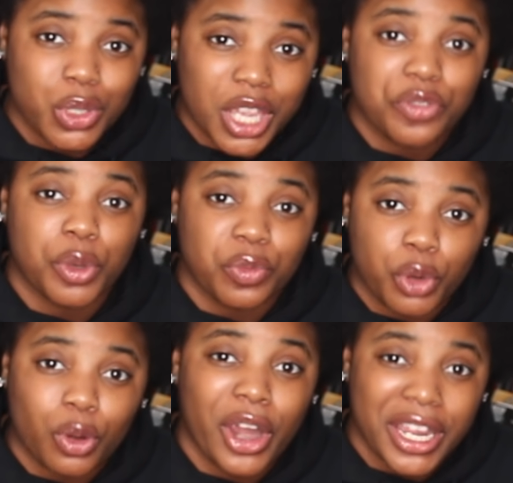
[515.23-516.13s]
okay, from
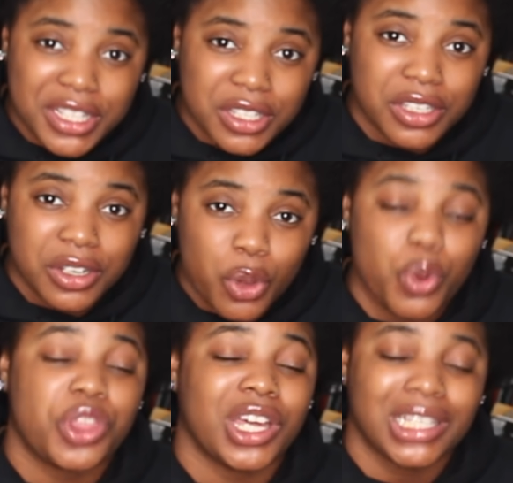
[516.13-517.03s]
Verizon
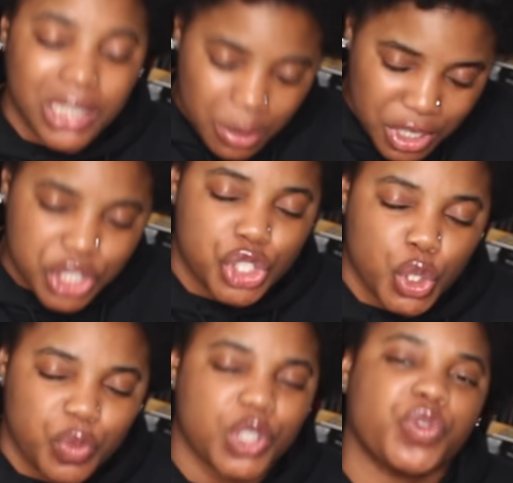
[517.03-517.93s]
with unlimited
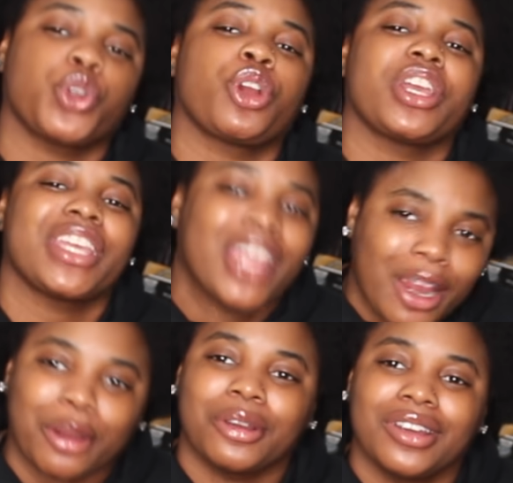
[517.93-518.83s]
service for a year.